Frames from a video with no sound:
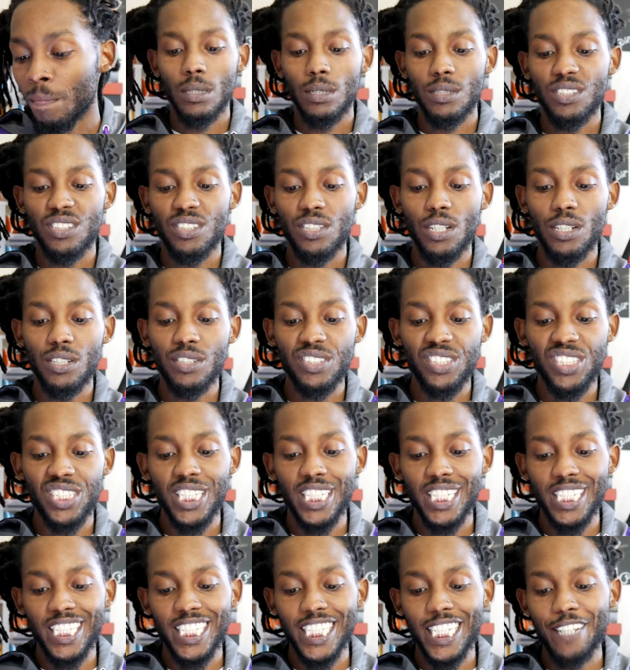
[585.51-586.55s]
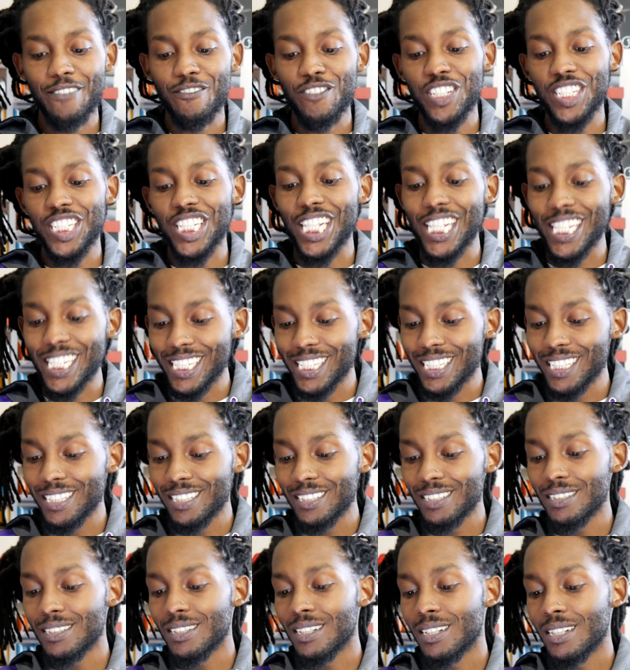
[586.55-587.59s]
Southern Gent
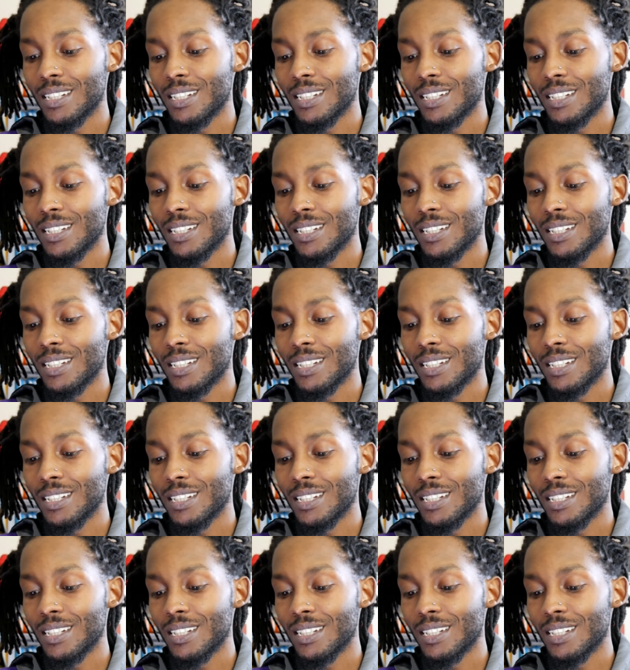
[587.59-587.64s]
17.